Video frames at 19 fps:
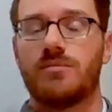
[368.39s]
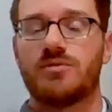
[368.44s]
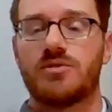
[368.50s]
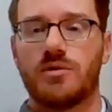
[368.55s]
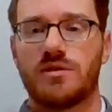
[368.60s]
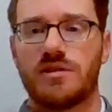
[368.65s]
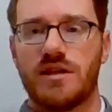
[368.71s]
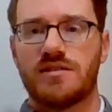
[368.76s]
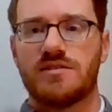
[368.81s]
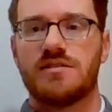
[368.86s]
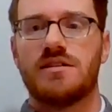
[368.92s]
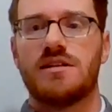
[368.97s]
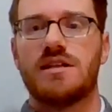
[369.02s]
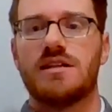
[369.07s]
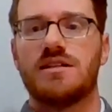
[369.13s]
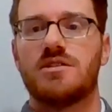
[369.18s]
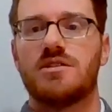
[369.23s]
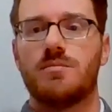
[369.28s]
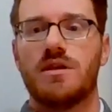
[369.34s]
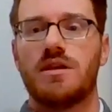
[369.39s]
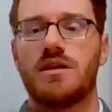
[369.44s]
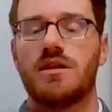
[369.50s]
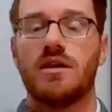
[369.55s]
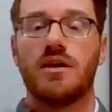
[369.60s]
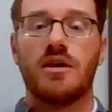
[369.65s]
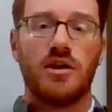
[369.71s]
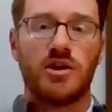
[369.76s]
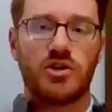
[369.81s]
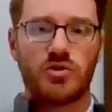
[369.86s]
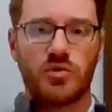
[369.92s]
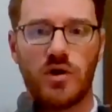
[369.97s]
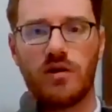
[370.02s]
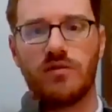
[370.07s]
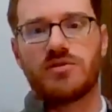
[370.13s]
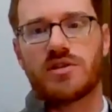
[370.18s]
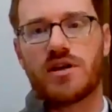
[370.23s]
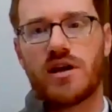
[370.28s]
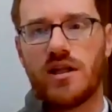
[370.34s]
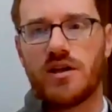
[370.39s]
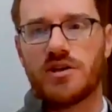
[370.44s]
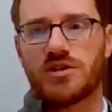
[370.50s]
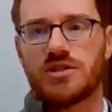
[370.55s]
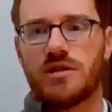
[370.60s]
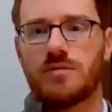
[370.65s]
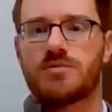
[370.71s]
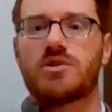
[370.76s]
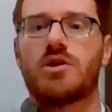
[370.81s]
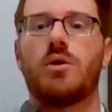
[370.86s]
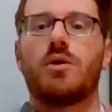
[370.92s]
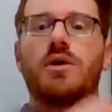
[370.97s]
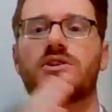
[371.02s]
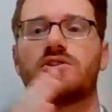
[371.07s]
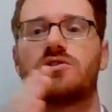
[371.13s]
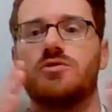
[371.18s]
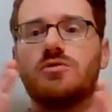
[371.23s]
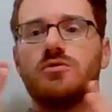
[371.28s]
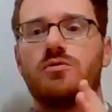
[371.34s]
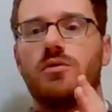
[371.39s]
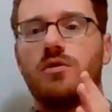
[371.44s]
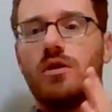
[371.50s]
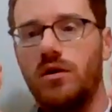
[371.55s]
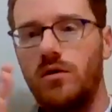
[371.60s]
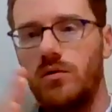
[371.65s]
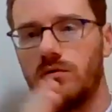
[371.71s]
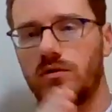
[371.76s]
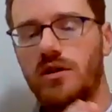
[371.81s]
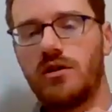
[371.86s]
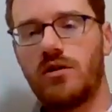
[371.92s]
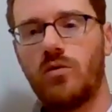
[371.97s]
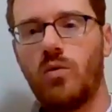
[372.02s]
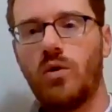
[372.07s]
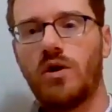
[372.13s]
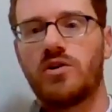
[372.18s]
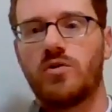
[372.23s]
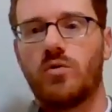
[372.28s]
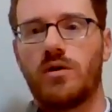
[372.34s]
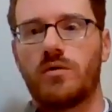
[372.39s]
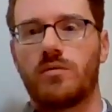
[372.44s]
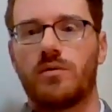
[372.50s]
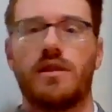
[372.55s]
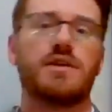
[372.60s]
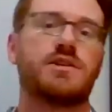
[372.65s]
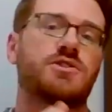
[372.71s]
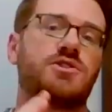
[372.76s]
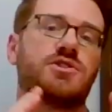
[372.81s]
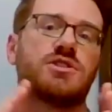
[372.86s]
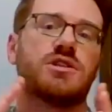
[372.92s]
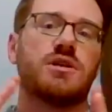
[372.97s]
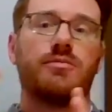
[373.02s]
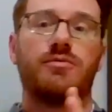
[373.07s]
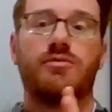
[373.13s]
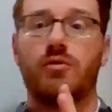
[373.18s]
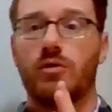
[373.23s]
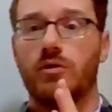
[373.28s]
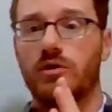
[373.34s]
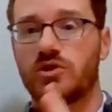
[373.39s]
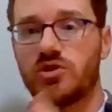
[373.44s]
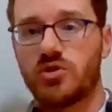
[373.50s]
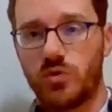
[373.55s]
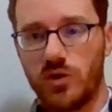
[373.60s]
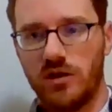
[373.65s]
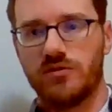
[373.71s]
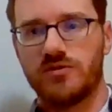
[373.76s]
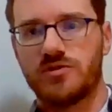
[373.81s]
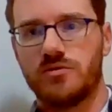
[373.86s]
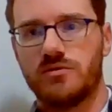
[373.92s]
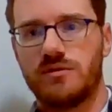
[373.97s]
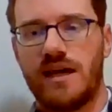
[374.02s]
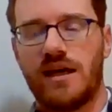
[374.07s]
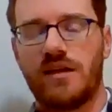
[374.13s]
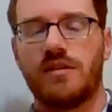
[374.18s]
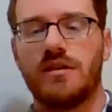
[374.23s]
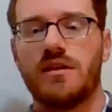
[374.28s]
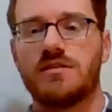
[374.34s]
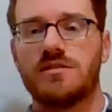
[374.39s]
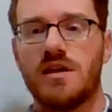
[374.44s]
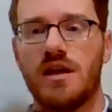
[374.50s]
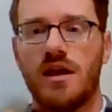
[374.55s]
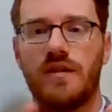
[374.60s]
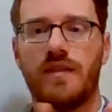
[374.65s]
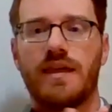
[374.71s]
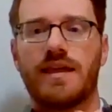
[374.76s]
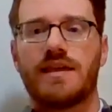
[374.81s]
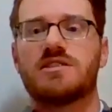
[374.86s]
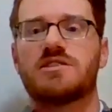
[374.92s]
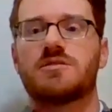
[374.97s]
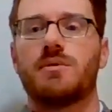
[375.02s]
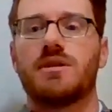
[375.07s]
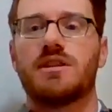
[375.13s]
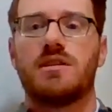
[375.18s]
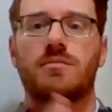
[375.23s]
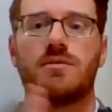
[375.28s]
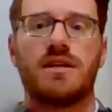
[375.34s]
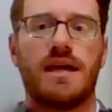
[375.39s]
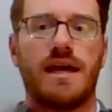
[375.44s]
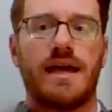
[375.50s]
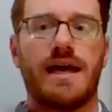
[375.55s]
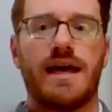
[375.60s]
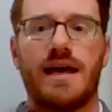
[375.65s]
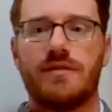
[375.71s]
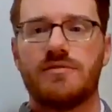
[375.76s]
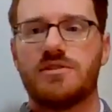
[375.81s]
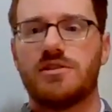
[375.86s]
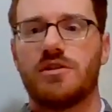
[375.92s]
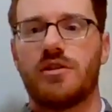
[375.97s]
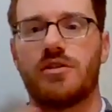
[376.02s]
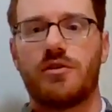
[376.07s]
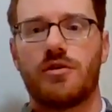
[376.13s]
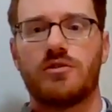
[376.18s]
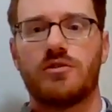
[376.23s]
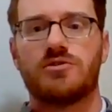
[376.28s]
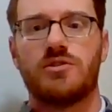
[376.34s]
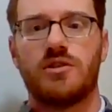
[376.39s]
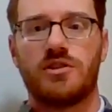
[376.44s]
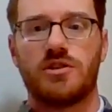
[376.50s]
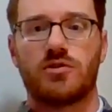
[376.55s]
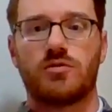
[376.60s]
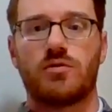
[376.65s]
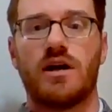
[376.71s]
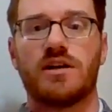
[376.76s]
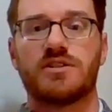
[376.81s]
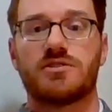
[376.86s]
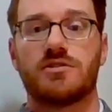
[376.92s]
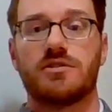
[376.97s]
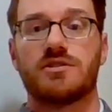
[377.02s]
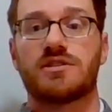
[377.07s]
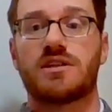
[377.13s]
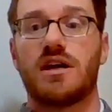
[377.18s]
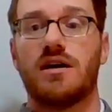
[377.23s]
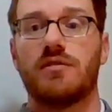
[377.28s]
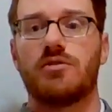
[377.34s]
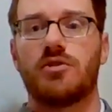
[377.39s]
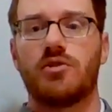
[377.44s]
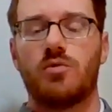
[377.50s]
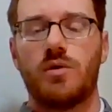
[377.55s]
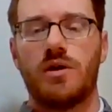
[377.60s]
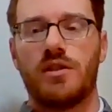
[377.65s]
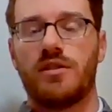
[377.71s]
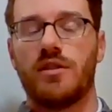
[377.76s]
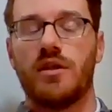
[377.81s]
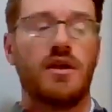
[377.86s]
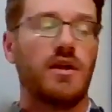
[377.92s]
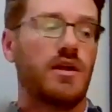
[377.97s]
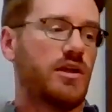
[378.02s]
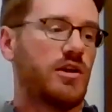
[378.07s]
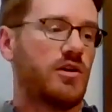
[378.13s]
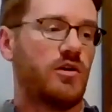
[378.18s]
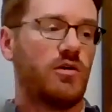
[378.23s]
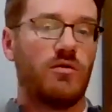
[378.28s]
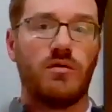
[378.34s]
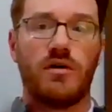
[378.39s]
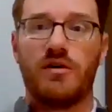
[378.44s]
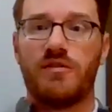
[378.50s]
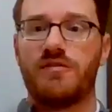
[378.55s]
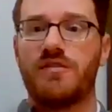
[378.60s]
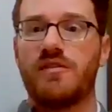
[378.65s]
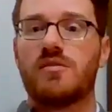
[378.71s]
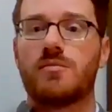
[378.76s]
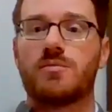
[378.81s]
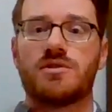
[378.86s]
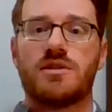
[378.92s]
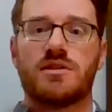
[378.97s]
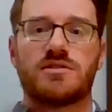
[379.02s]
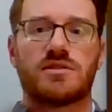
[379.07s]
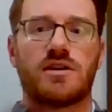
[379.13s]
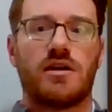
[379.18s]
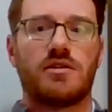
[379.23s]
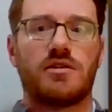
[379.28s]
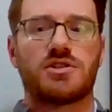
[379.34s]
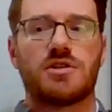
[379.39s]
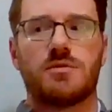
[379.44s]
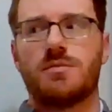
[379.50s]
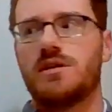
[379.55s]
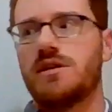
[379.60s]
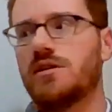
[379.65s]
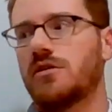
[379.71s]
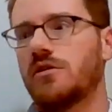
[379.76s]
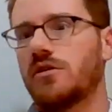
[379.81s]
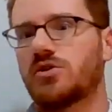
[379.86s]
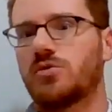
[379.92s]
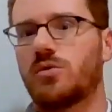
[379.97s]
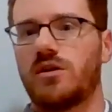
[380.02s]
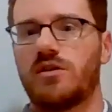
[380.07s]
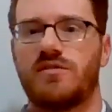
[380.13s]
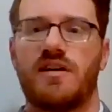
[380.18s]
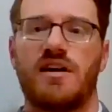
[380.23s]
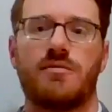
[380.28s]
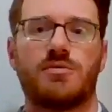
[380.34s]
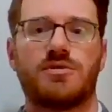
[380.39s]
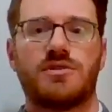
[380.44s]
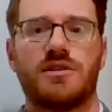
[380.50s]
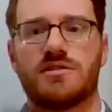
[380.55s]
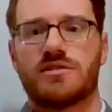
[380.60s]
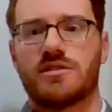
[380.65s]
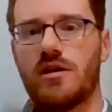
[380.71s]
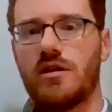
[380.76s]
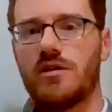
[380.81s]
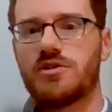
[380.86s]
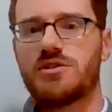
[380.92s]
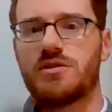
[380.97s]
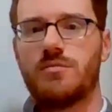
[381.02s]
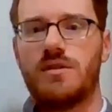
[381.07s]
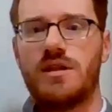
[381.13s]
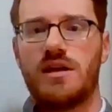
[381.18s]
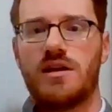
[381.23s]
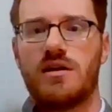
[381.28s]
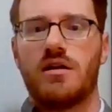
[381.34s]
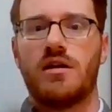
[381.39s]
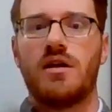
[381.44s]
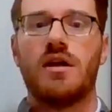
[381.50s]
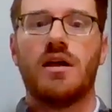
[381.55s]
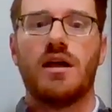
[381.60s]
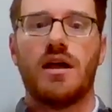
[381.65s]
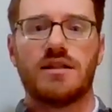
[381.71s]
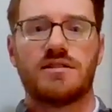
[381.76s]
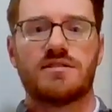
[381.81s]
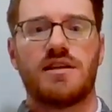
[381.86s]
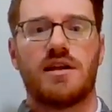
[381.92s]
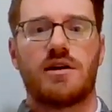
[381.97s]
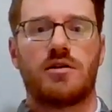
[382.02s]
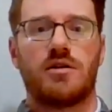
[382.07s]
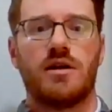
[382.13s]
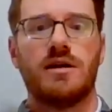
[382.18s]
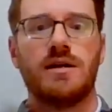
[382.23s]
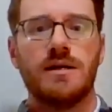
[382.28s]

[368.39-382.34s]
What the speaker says: So it doesn't need to be 12 scholarships going to a one-to-one relationship for 12 student athletes. They can split them into halves, into thirds, so that their roster is covered with, a 50% scholarship here, a 25% scholarship there, etc.